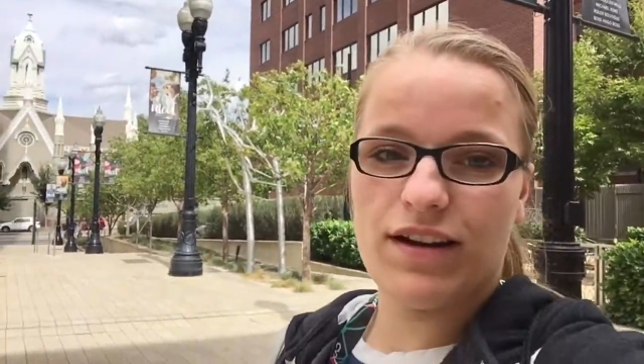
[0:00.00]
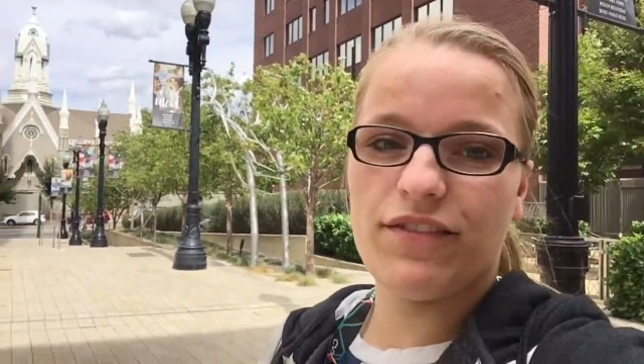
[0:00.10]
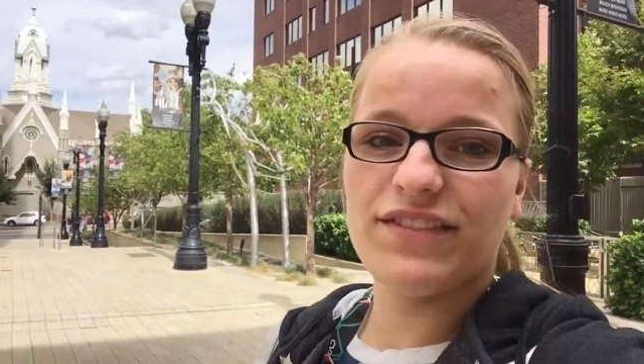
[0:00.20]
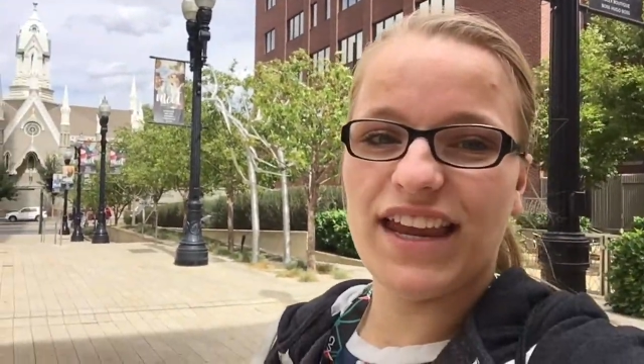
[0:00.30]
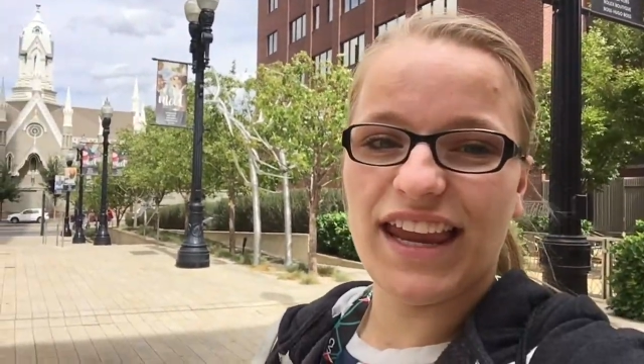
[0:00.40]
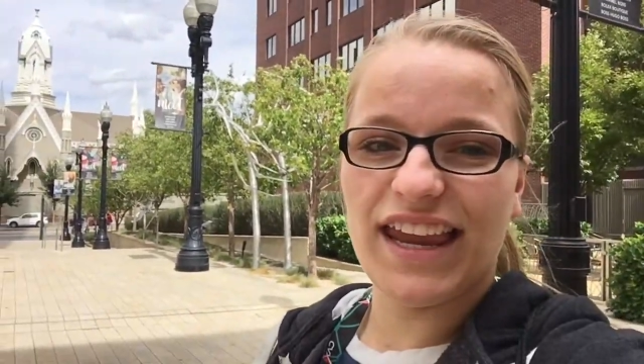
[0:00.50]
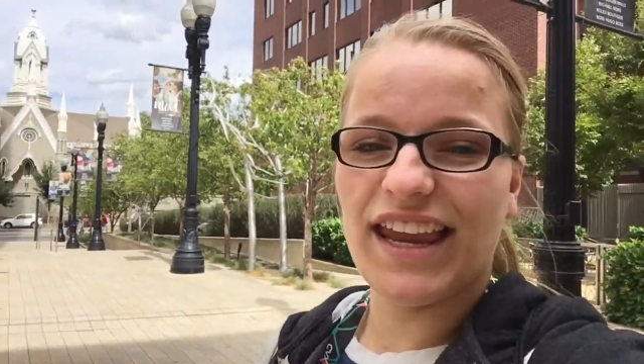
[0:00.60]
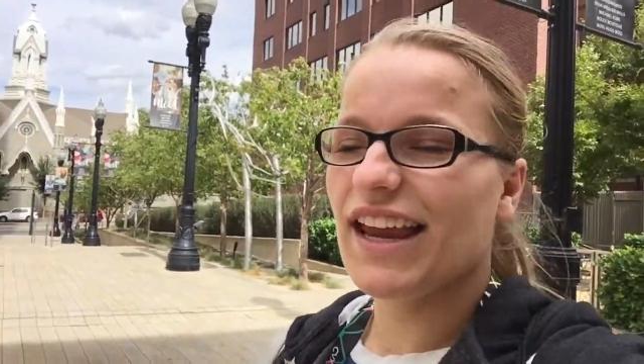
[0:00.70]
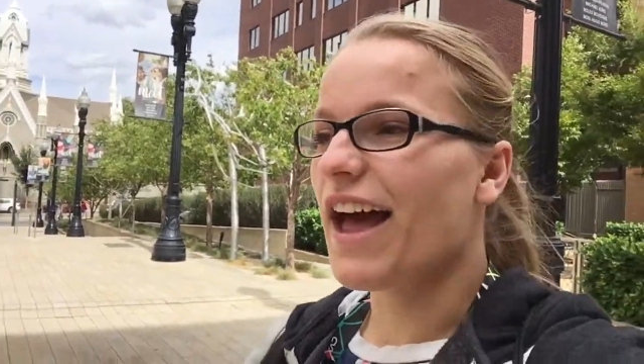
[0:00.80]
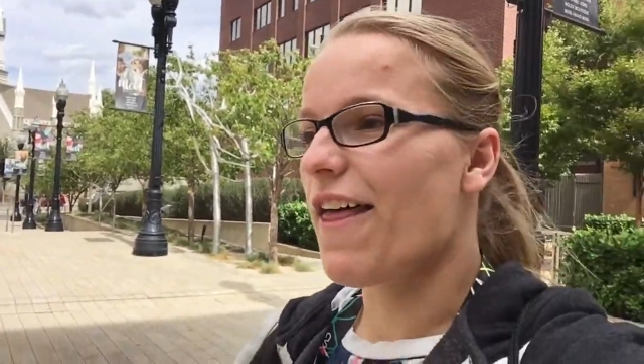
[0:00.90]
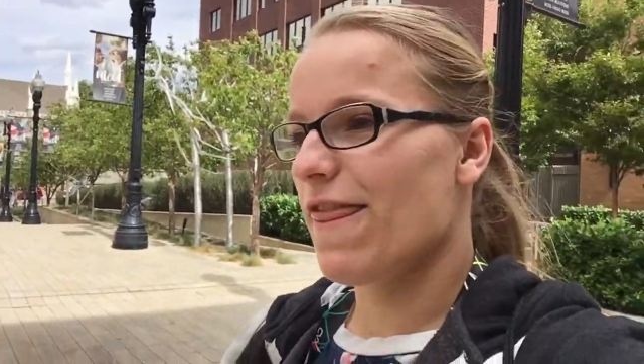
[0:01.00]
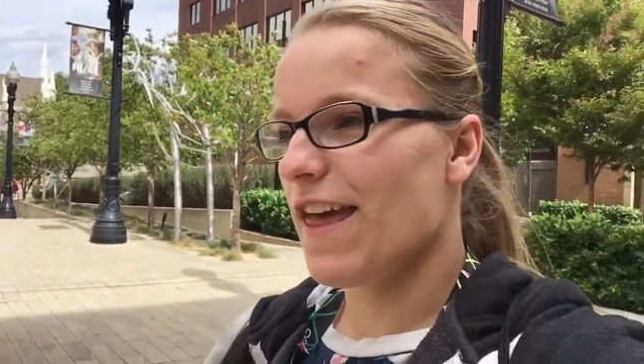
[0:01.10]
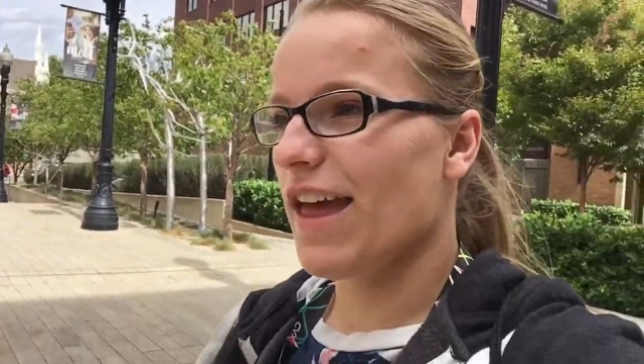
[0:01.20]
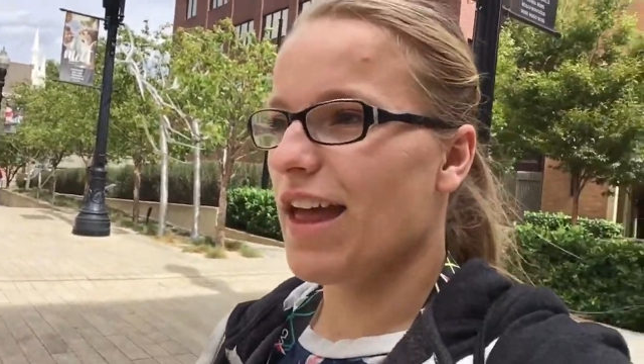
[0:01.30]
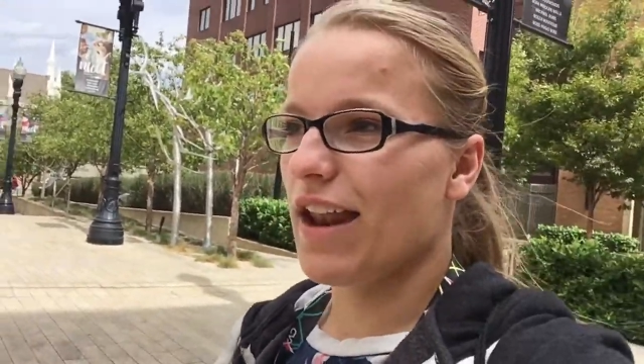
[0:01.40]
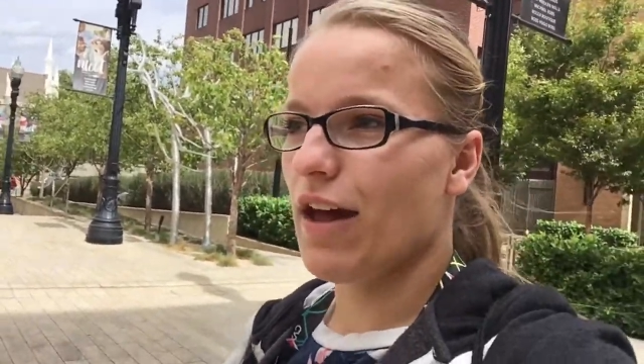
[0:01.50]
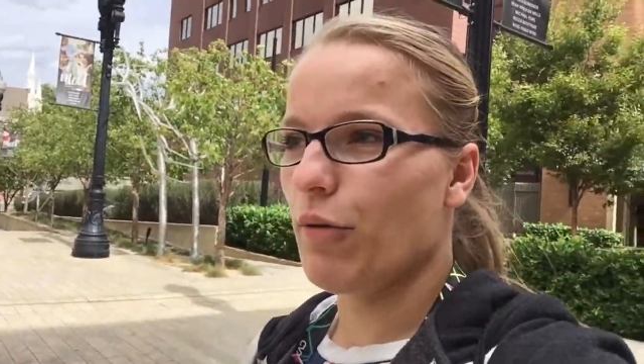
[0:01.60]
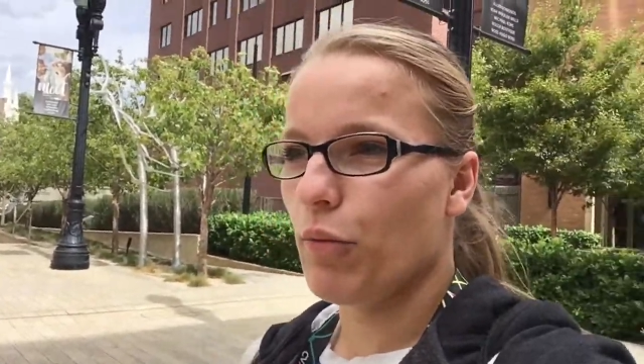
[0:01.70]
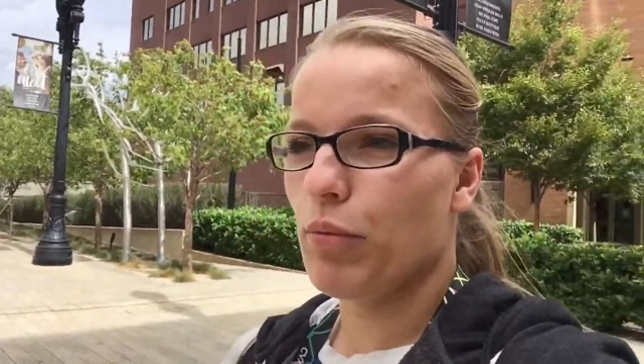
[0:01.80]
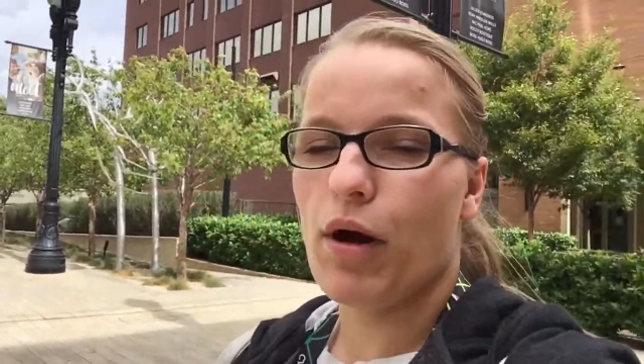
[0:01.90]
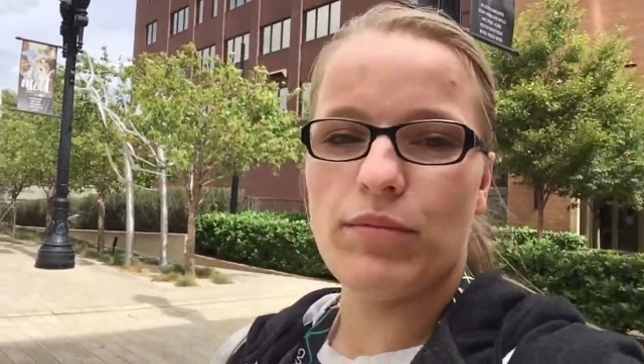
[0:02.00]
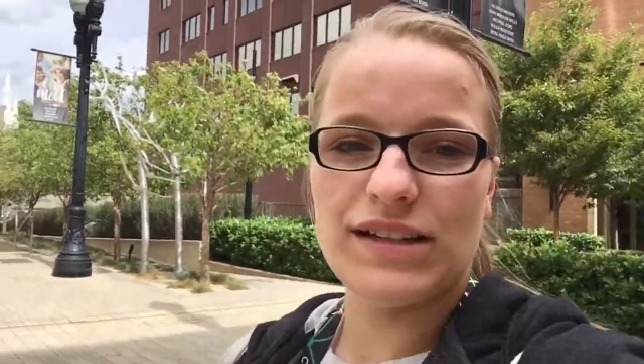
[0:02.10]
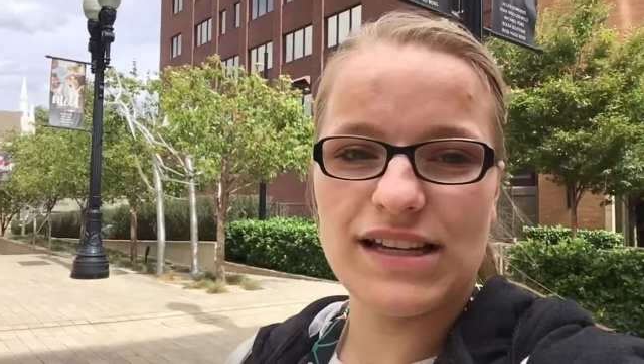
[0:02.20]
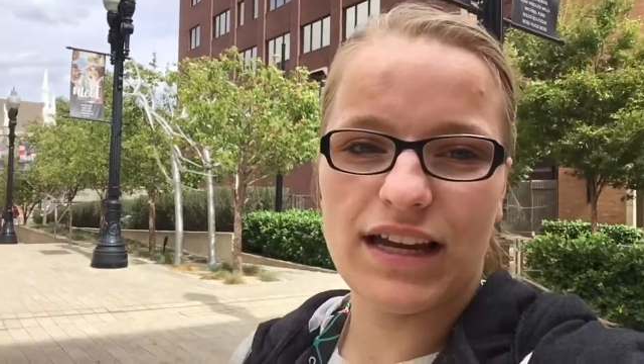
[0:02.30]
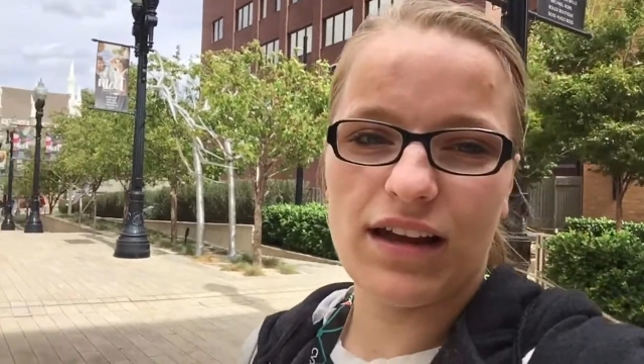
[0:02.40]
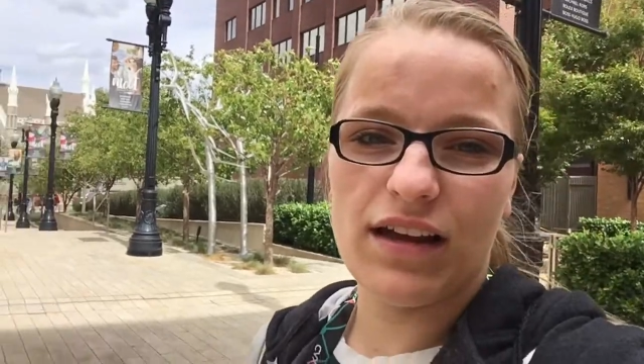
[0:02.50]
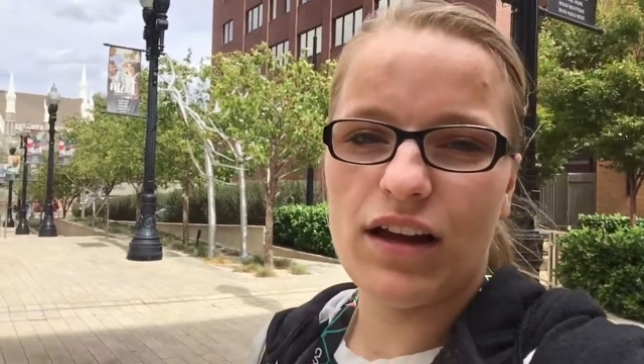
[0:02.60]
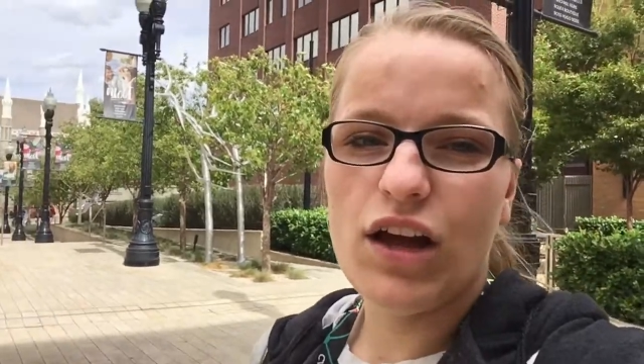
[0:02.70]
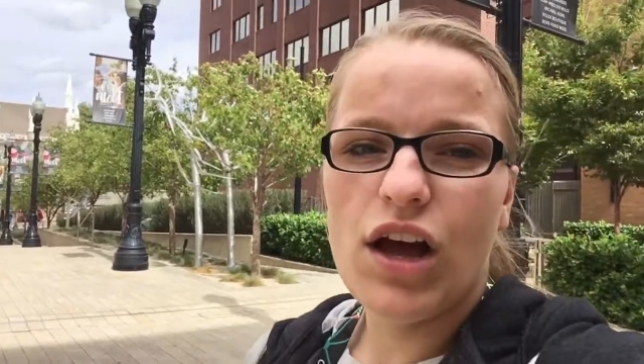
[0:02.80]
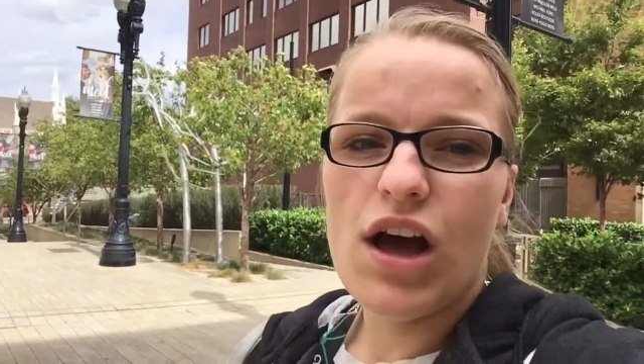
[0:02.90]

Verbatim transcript: enough to eat and then I will probably take a